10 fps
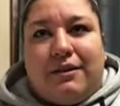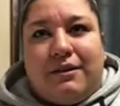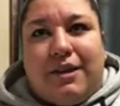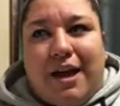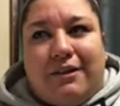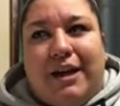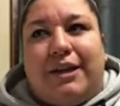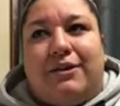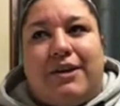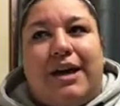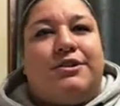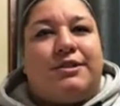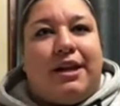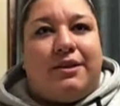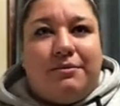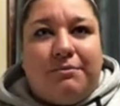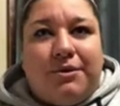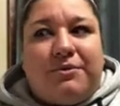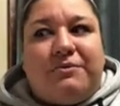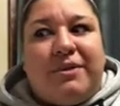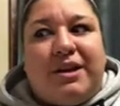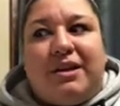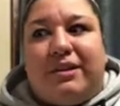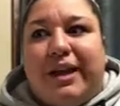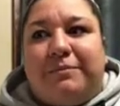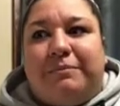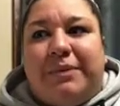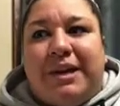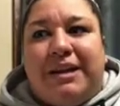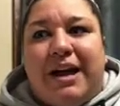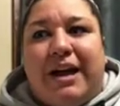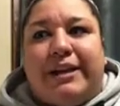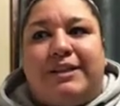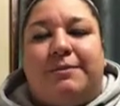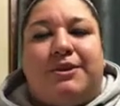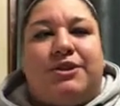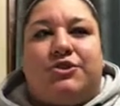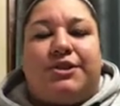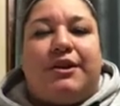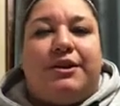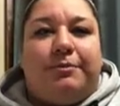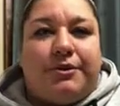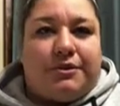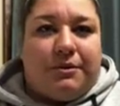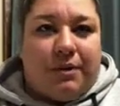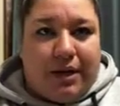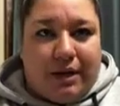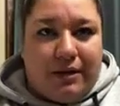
yeah, like you got to understand the movement. Like, be nice because you're scaring the person away.